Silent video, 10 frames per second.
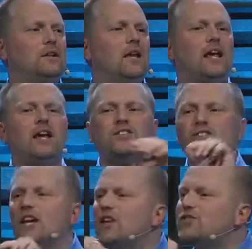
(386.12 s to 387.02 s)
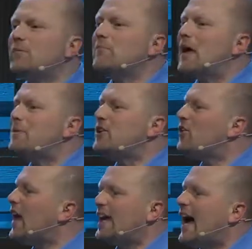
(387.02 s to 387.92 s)
He sees maybe
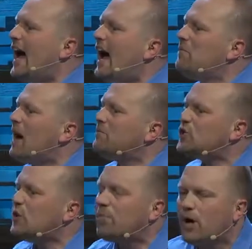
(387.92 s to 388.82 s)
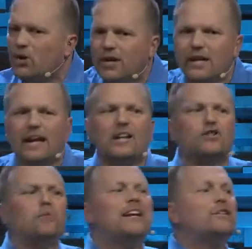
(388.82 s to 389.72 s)
you're like, I- am too broken. I got
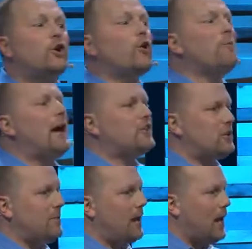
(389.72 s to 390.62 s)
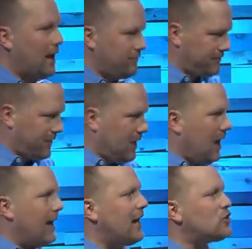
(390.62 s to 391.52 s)
too many termites in my life.
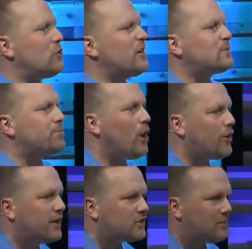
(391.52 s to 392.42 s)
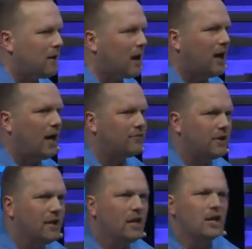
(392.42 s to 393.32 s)
I got too much brokenness in my life.
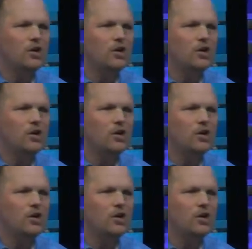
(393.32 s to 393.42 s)
You